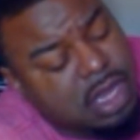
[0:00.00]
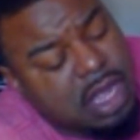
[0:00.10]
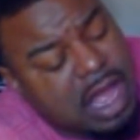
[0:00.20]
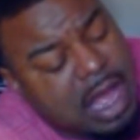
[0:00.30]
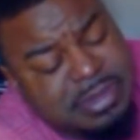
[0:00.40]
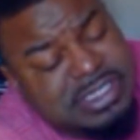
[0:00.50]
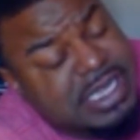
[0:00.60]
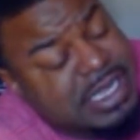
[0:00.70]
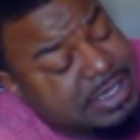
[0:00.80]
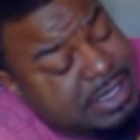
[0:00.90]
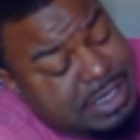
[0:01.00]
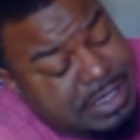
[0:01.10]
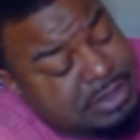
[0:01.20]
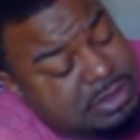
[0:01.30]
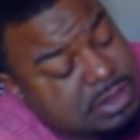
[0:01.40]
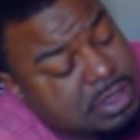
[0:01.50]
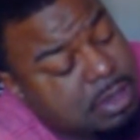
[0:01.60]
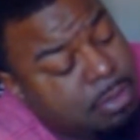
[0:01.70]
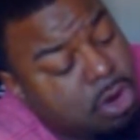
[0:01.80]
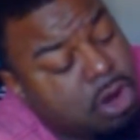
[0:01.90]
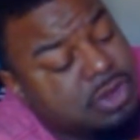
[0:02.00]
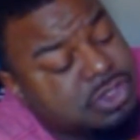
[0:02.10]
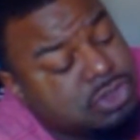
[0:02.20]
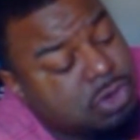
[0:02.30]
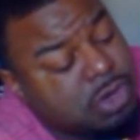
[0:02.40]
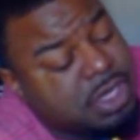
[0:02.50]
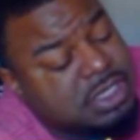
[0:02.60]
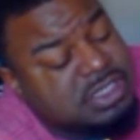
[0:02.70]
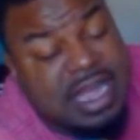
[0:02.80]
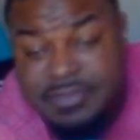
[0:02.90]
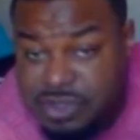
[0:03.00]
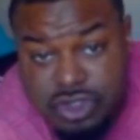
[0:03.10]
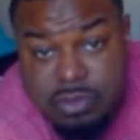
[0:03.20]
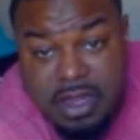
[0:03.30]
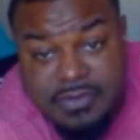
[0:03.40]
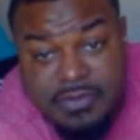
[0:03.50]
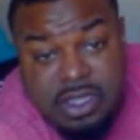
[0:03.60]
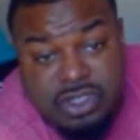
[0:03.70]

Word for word: I'm gonna say it again. Moral of the story is life is too motherfucking